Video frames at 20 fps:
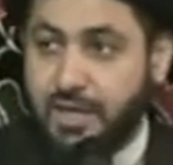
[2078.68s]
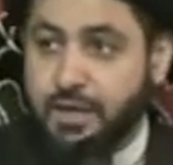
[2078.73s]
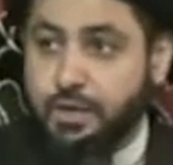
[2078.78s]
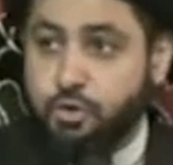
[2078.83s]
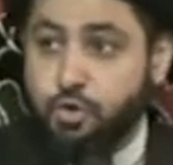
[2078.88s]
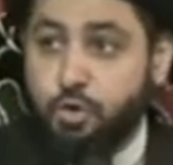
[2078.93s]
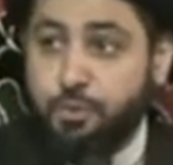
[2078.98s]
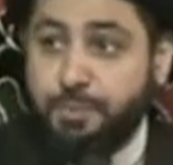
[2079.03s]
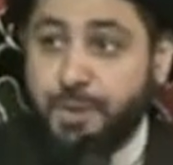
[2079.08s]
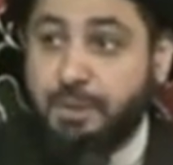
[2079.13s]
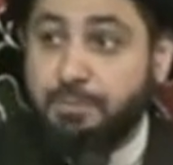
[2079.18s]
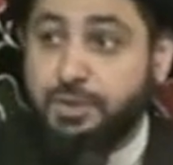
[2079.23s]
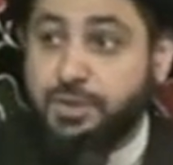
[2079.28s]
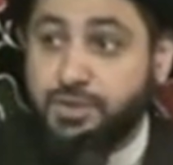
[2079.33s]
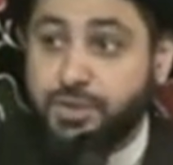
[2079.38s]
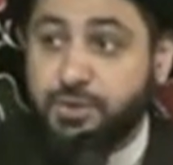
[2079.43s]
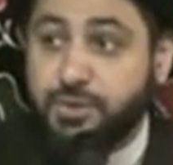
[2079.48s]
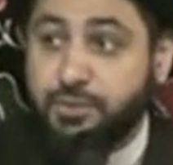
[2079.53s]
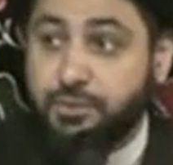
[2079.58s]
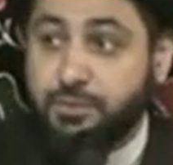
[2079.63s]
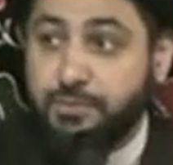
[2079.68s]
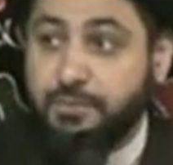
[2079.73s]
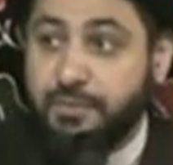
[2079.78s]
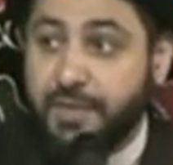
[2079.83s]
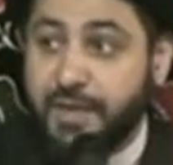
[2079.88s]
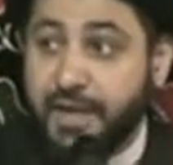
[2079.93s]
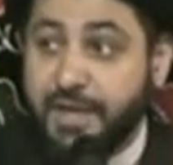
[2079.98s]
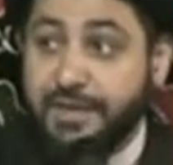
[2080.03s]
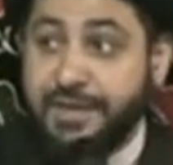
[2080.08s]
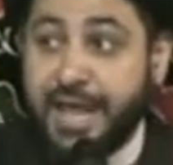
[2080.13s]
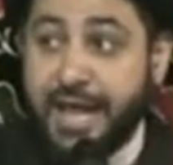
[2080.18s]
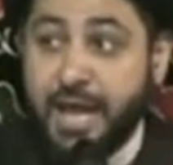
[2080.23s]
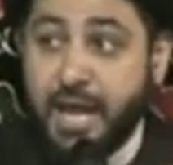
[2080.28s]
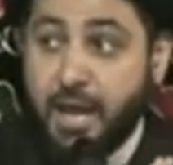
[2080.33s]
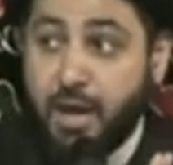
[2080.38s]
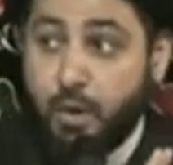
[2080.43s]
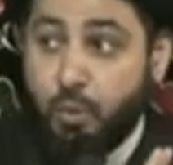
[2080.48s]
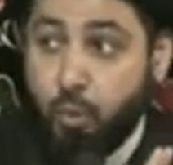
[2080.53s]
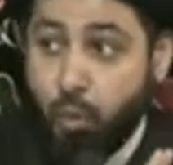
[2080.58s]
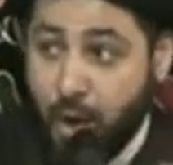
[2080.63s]
Group number two,
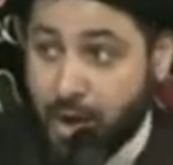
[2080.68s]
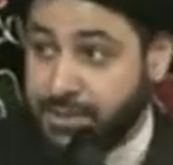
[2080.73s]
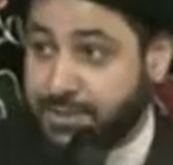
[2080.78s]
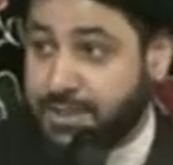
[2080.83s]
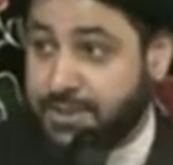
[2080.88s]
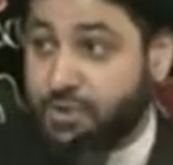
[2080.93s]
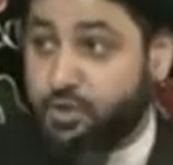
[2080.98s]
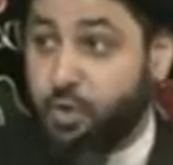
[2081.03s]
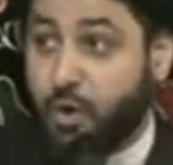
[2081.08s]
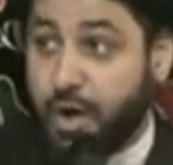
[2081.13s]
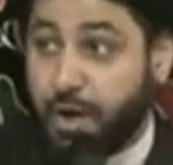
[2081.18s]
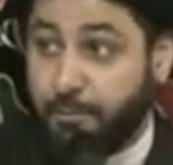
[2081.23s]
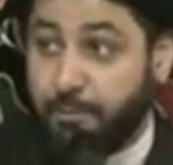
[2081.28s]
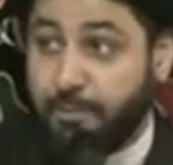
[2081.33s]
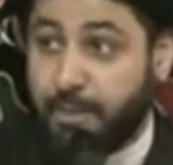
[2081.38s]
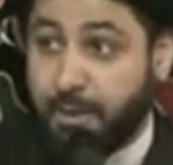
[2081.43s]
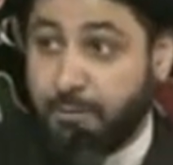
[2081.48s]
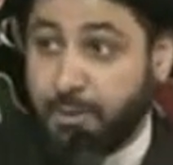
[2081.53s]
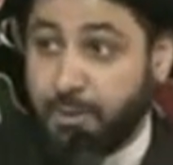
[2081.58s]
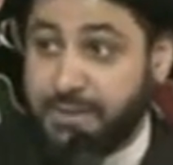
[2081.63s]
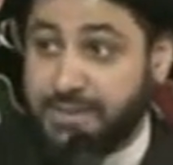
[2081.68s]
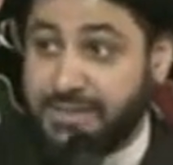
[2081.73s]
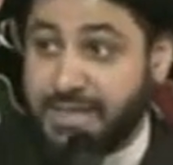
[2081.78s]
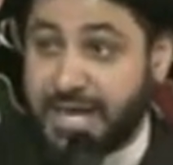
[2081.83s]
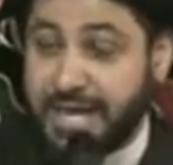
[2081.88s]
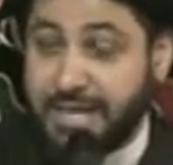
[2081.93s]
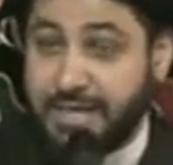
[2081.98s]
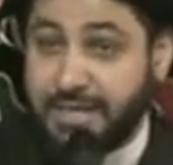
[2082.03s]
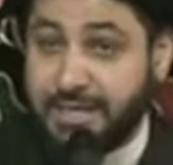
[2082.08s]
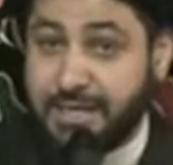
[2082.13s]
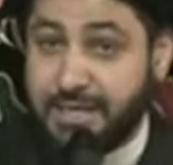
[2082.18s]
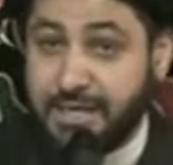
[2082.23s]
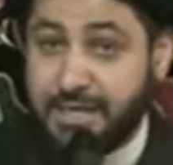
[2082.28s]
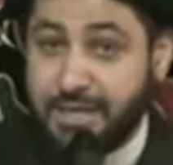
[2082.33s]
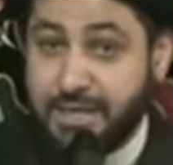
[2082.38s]
they wanted to help Imam Hussein.